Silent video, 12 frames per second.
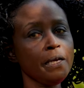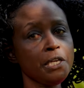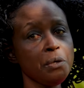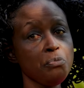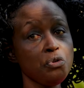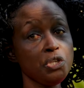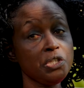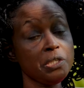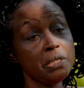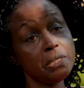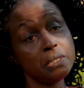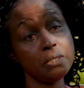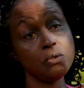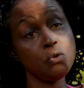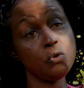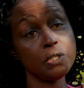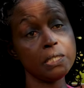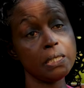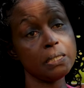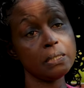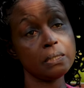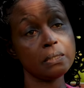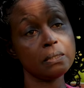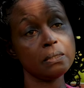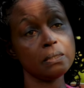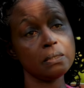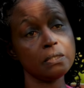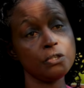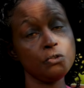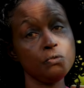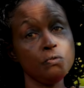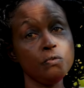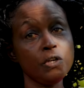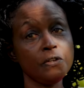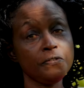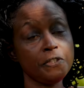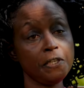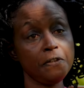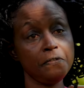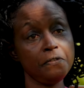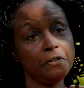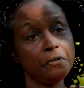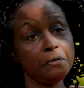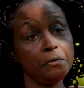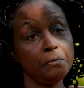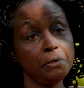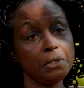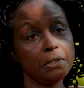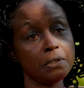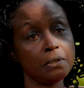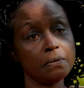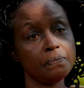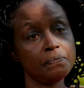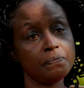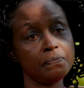Chemo is 6 doses. You go after every 3 weeks.